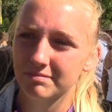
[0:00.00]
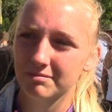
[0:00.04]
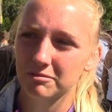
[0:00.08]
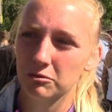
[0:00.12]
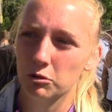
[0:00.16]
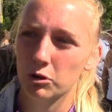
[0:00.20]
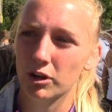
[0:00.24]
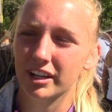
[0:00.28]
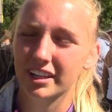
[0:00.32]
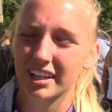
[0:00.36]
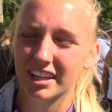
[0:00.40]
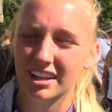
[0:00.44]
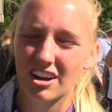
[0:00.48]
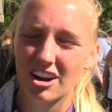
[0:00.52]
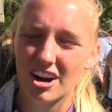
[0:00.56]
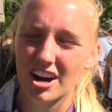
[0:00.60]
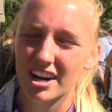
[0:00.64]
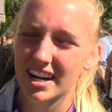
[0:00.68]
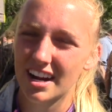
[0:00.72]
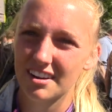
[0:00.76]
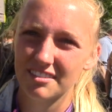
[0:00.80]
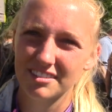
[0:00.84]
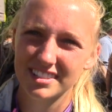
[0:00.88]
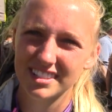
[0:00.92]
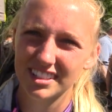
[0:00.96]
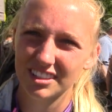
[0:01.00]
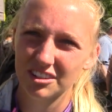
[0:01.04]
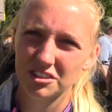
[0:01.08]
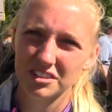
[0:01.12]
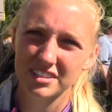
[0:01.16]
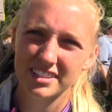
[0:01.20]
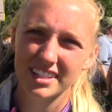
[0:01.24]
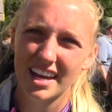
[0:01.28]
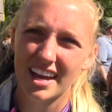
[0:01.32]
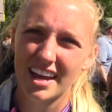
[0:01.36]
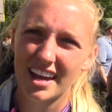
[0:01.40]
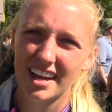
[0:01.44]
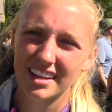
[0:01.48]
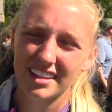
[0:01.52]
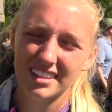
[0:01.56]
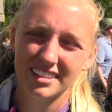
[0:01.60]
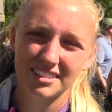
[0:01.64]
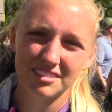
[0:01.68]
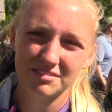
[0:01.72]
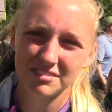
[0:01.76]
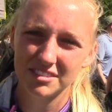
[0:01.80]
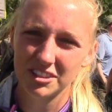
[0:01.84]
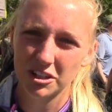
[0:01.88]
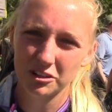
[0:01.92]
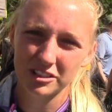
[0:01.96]
working hard every single day
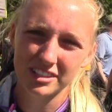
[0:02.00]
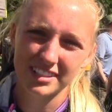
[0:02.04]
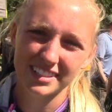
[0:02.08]
and no